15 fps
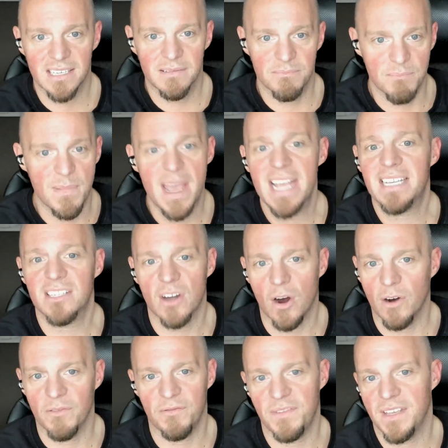makes our
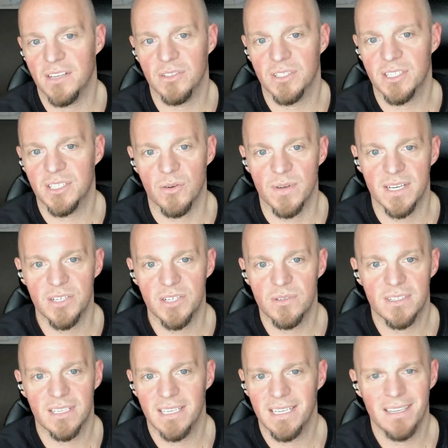field so
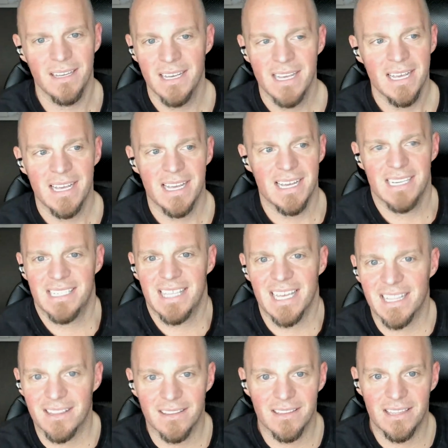interesting, is that